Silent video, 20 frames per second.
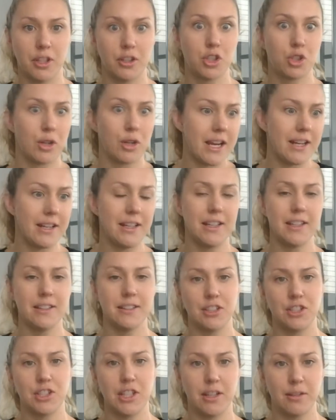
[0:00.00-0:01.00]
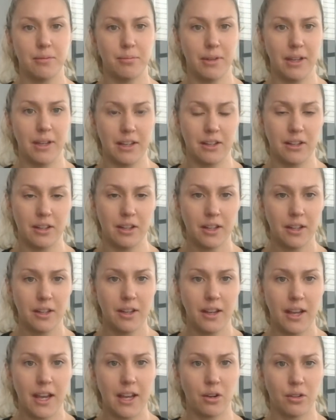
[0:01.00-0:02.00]
training in the gym and
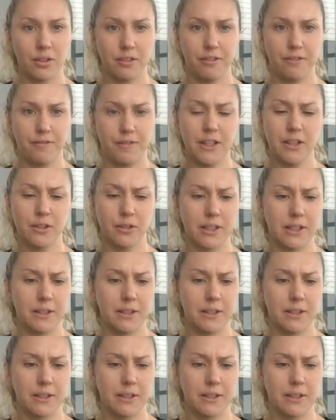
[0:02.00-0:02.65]
on the field.